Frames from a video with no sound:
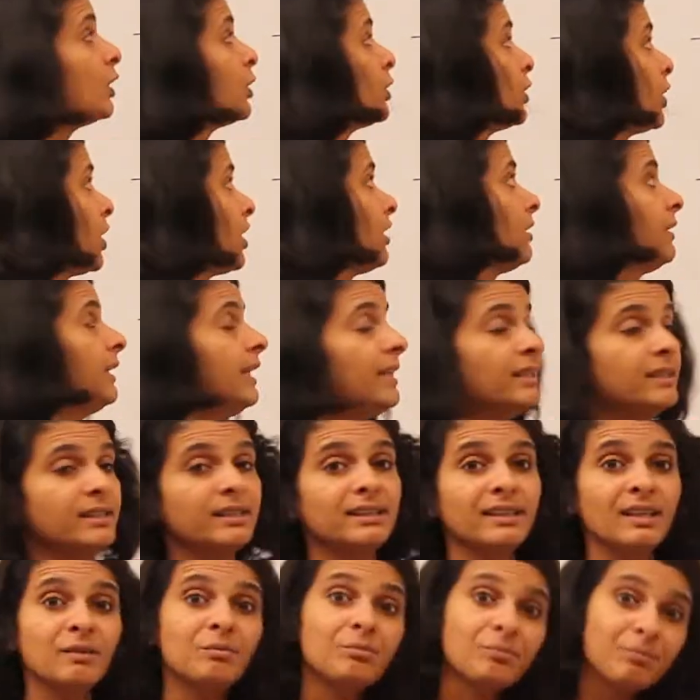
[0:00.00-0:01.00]
You're
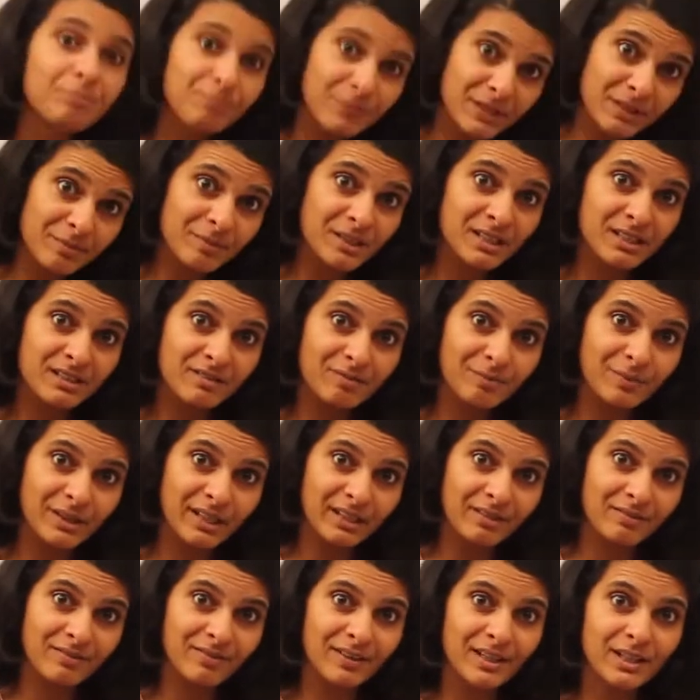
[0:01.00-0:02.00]
letting their primitive
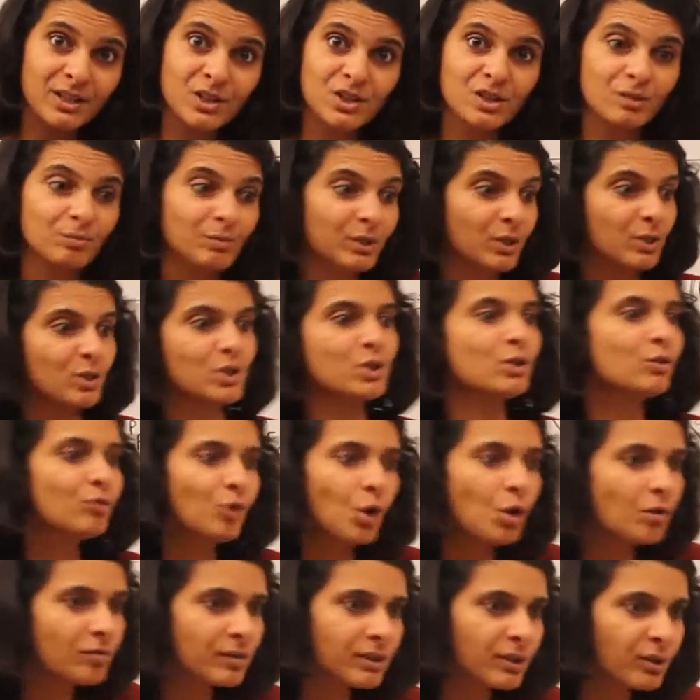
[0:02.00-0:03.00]
brain function, because you've
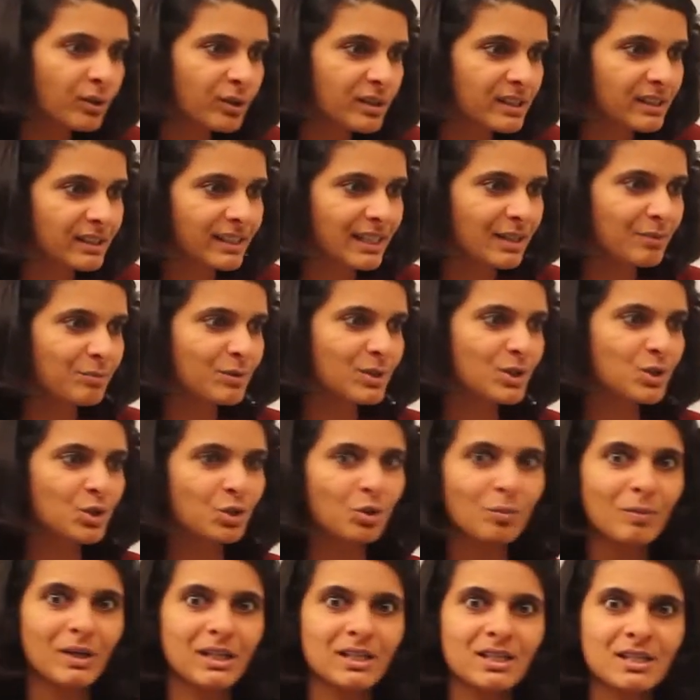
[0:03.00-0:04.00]
overloaded them with
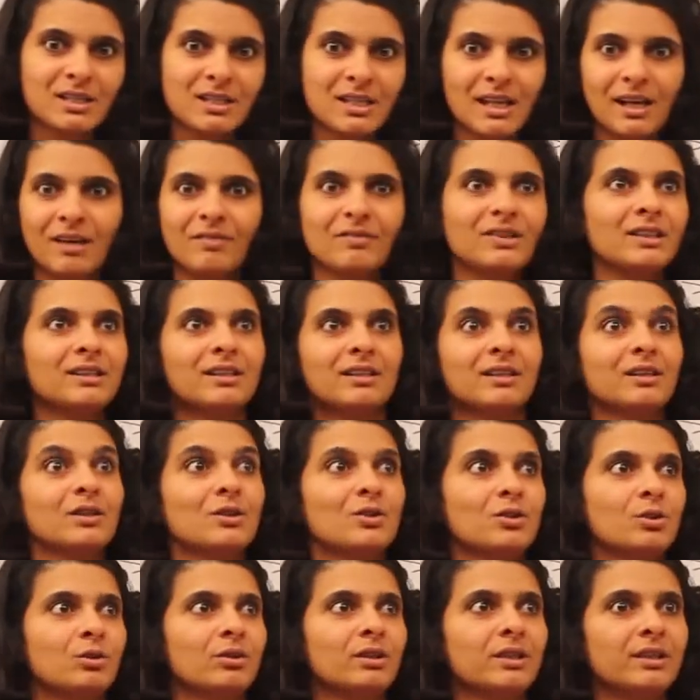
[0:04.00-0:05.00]
so much stuff that the
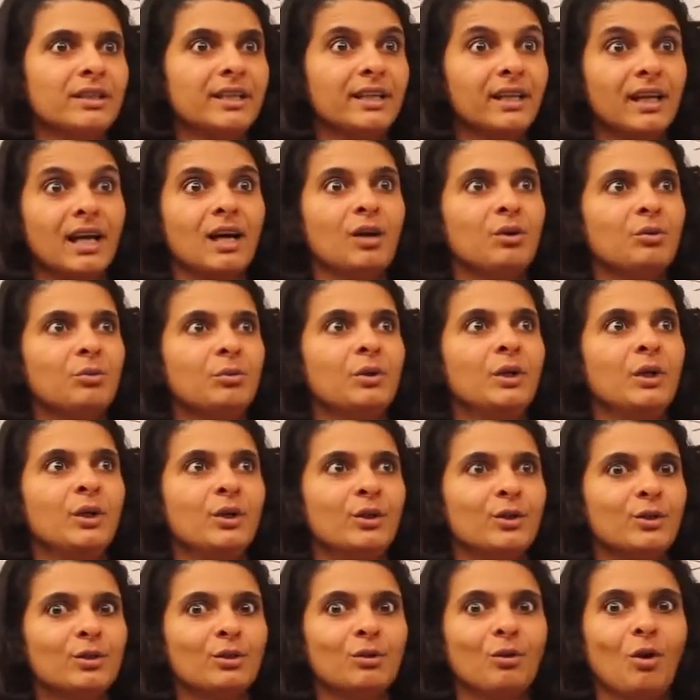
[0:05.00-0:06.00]
control, they're now,
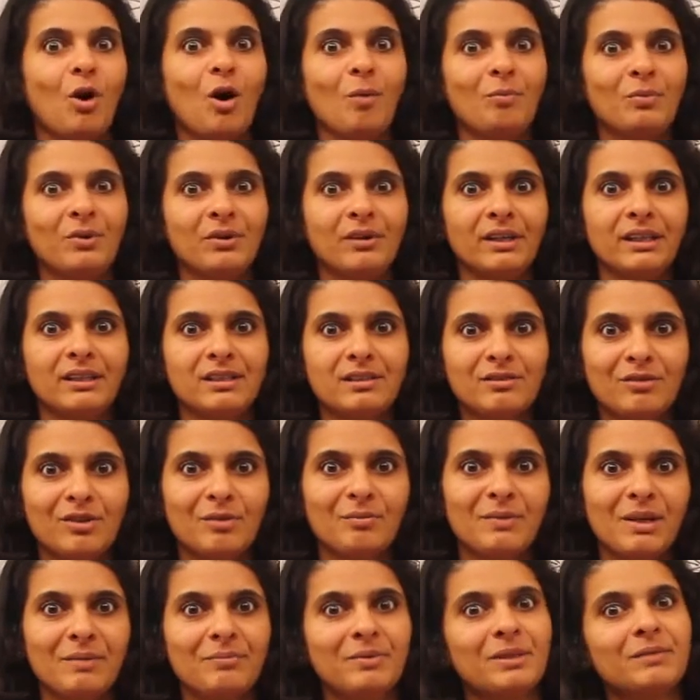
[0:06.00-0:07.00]
you know, operating
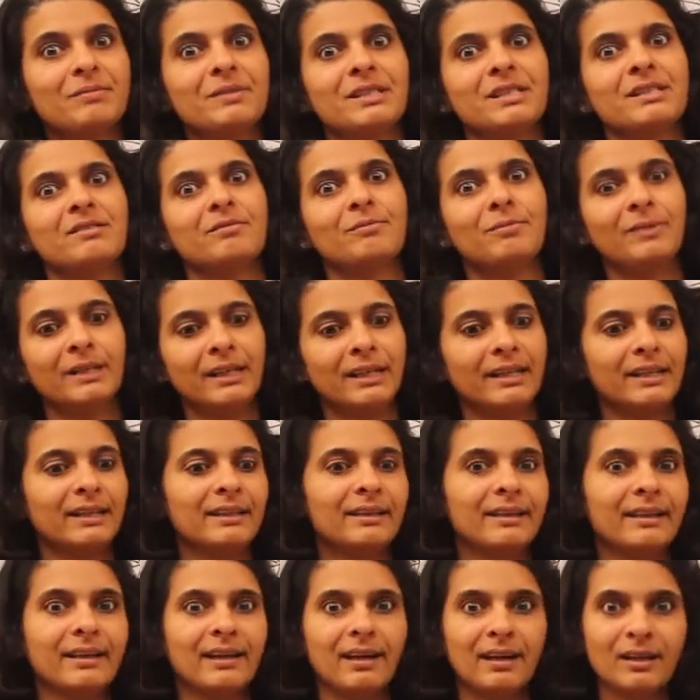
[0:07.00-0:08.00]
from their primitive brain
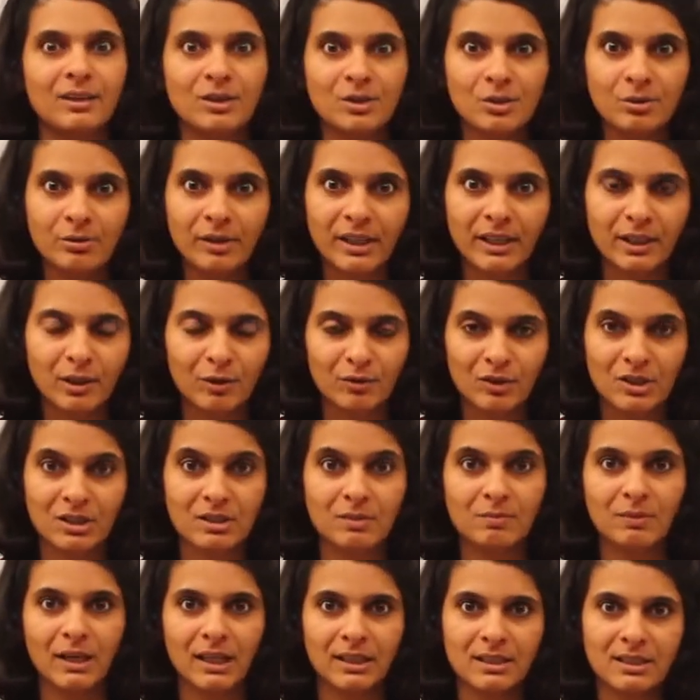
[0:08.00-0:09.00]
and they can't do any of the
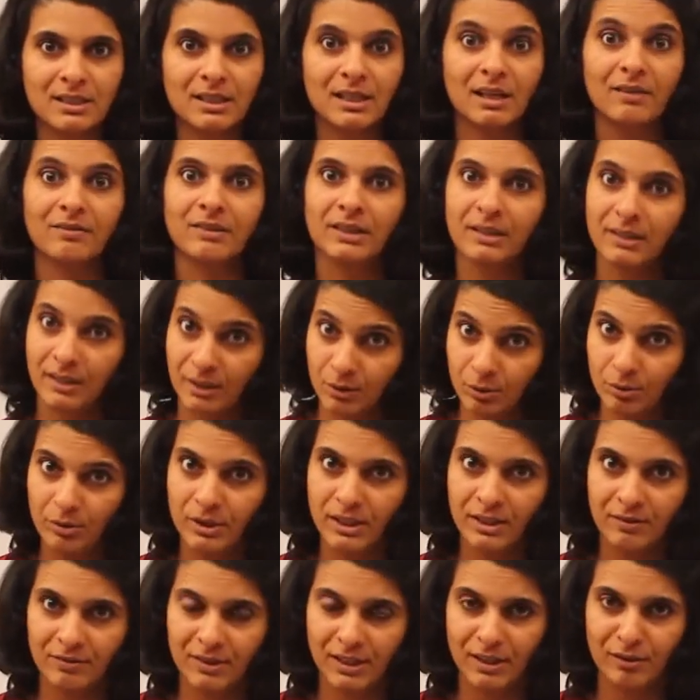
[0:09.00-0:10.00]
smart stuff that they
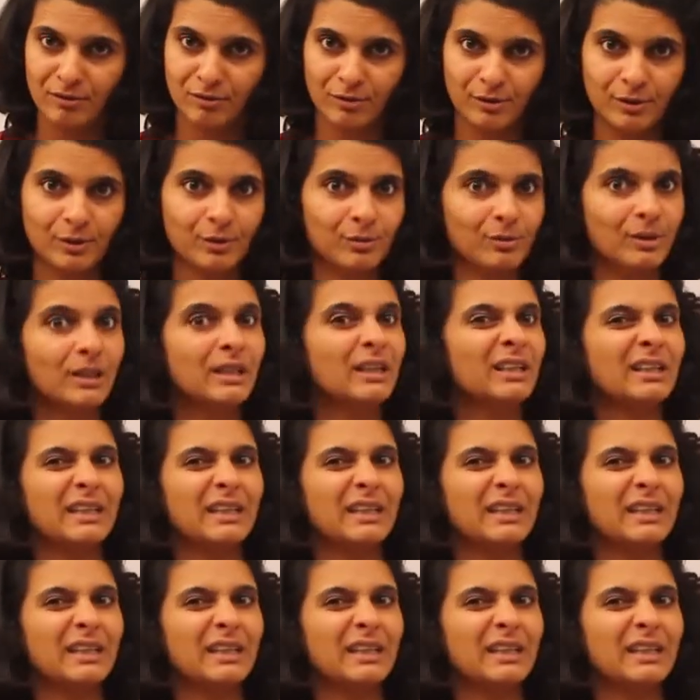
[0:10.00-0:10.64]
could have done for you.